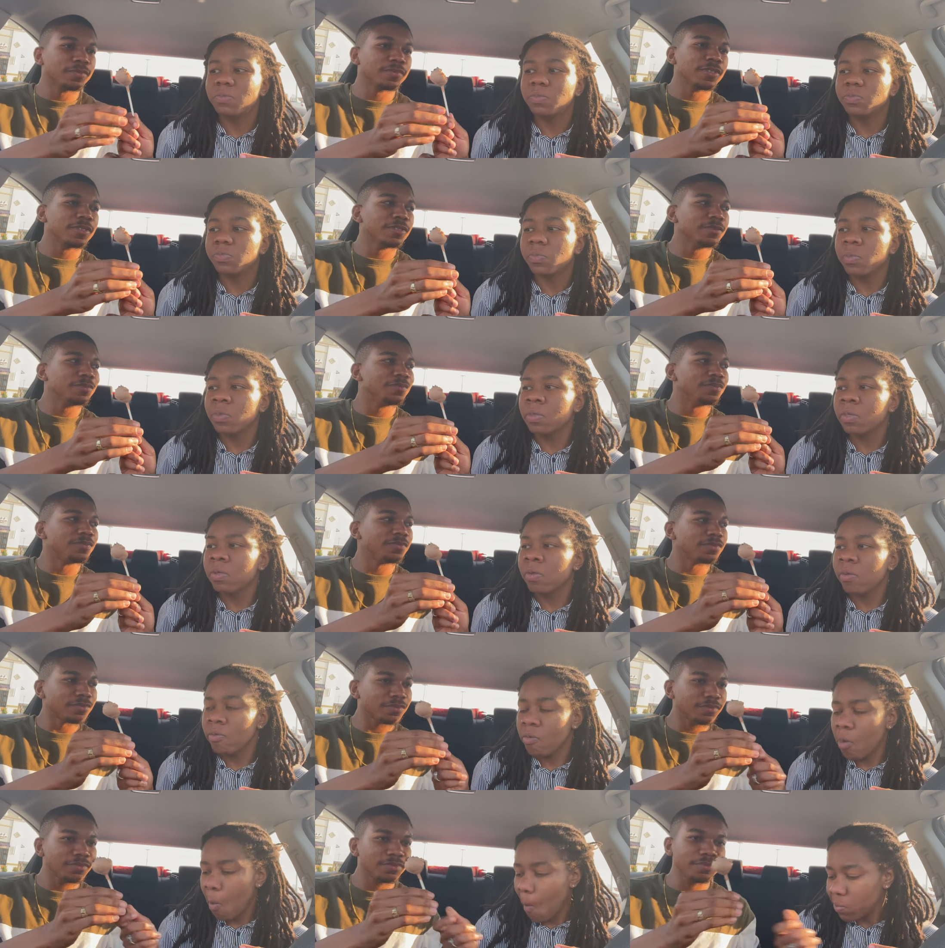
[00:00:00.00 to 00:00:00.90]
Speaker 1: Mm.
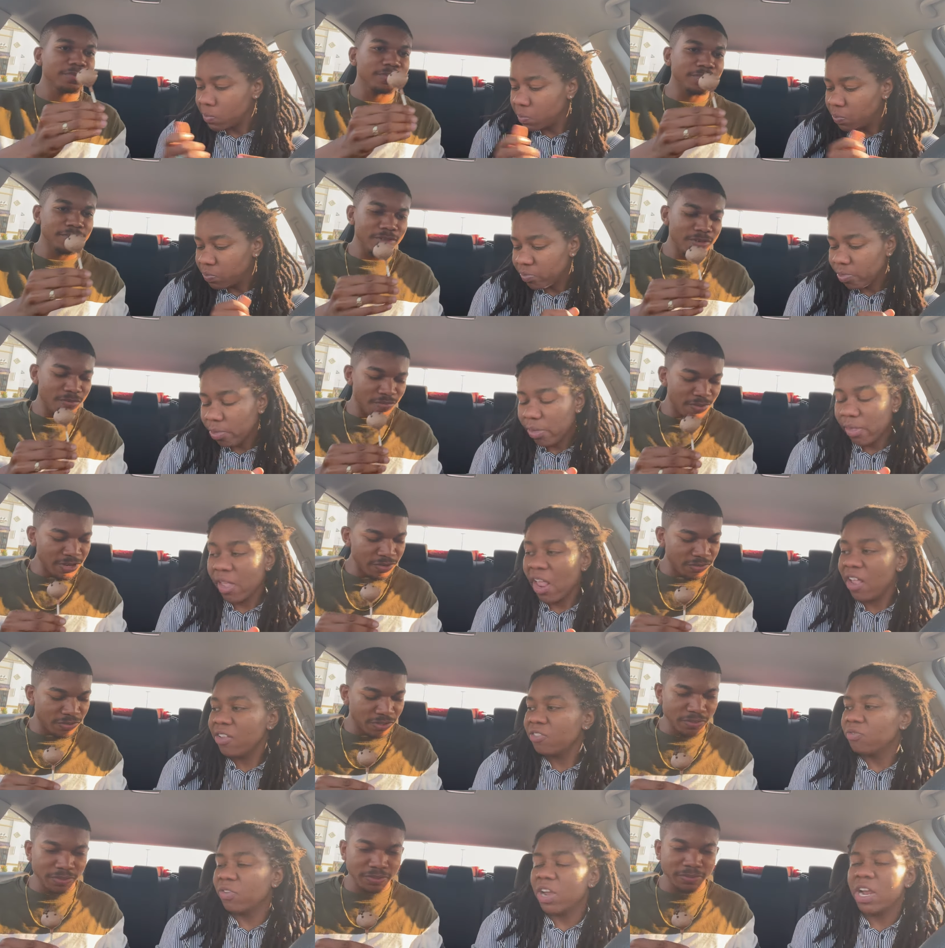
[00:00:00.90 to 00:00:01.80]
It's
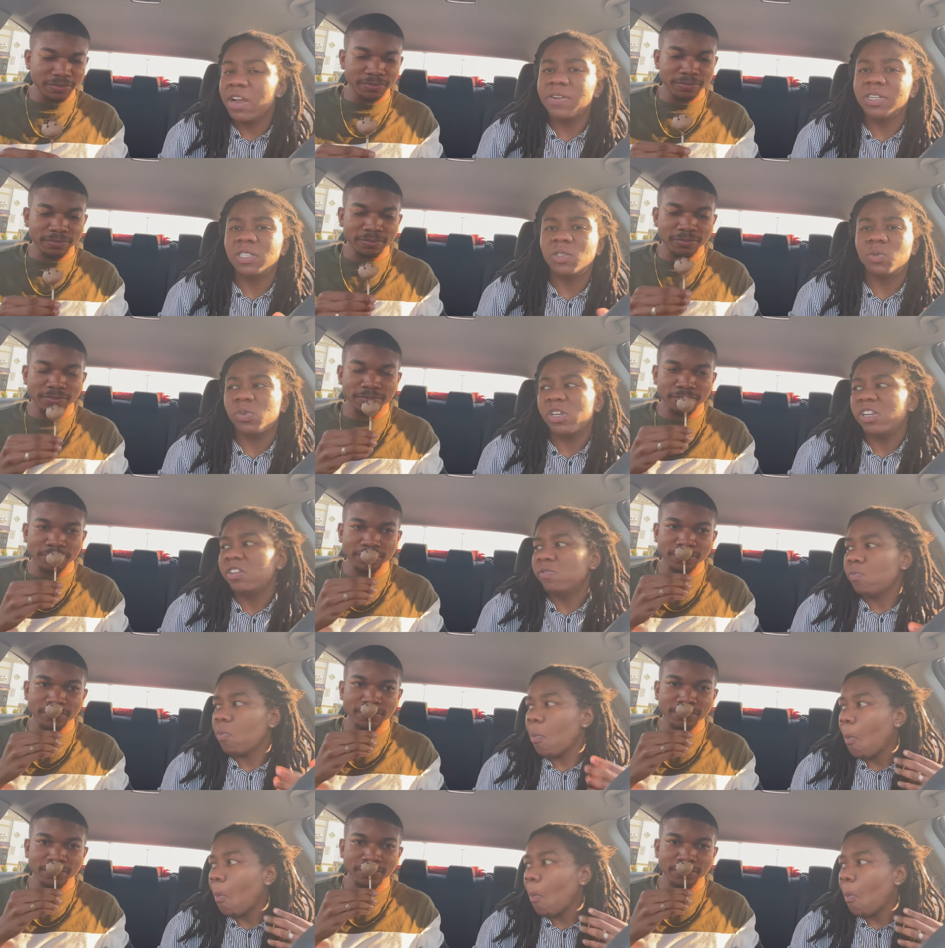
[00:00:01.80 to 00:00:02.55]
very sweet.